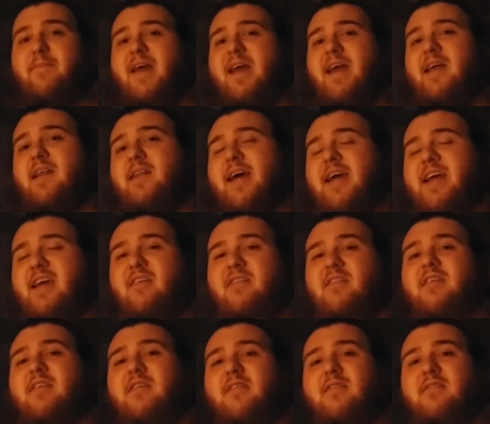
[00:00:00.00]
paid
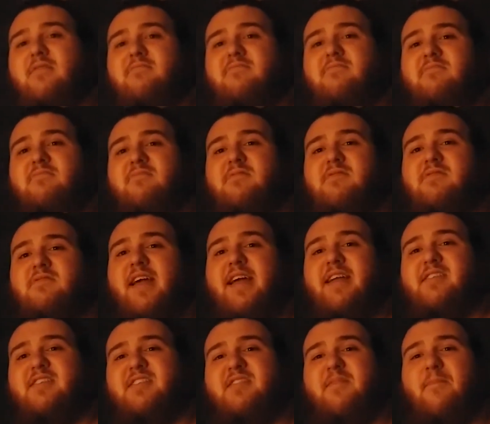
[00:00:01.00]

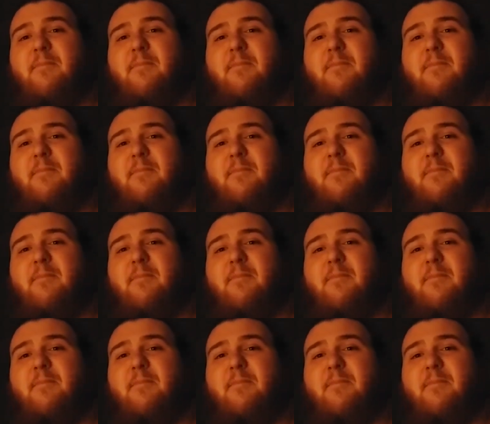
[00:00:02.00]
like just a